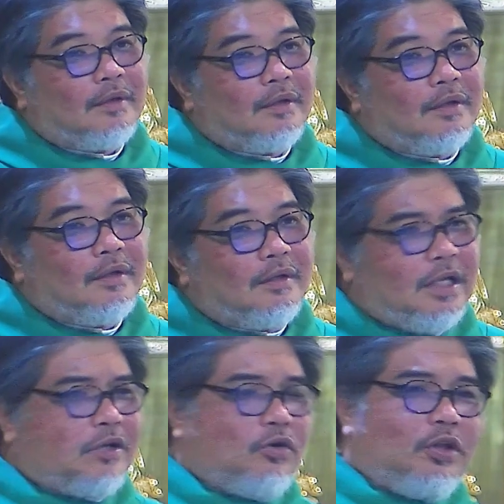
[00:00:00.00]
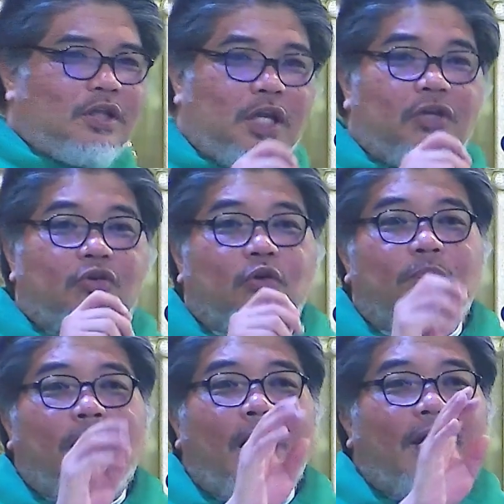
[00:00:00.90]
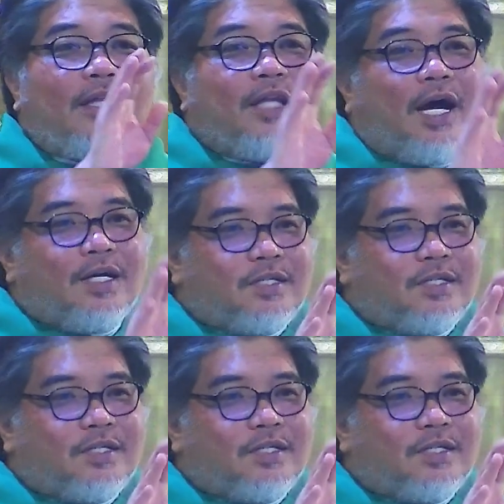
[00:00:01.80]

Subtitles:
That continue to blind us,